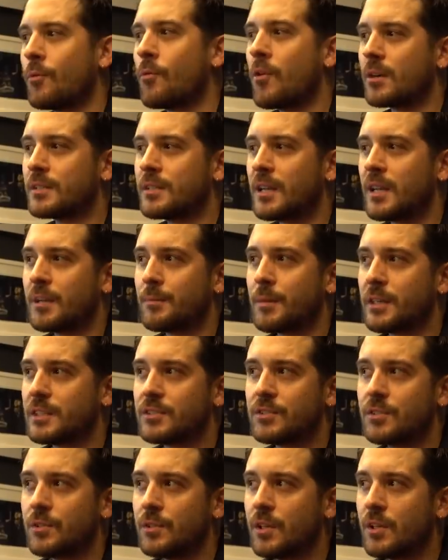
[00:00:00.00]
I walk down to my
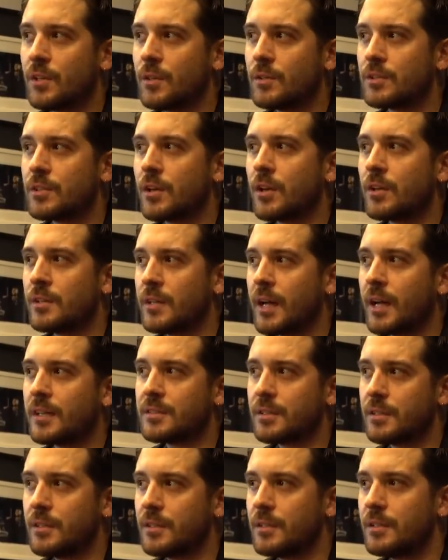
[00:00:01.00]
studio, it's hard
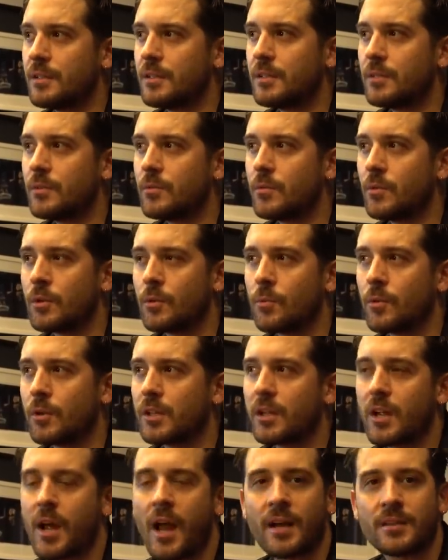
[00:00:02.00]
not to want to
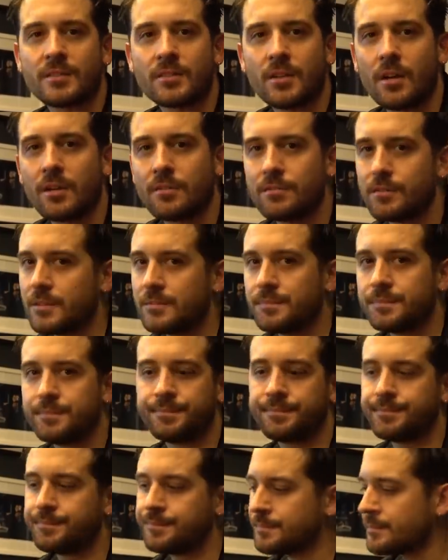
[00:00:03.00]
work your ass off and,
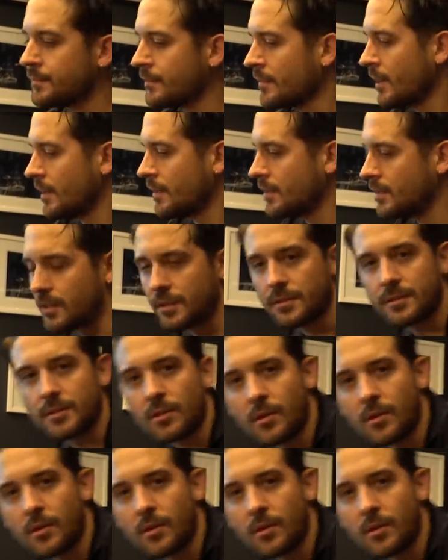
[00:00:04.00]
you know,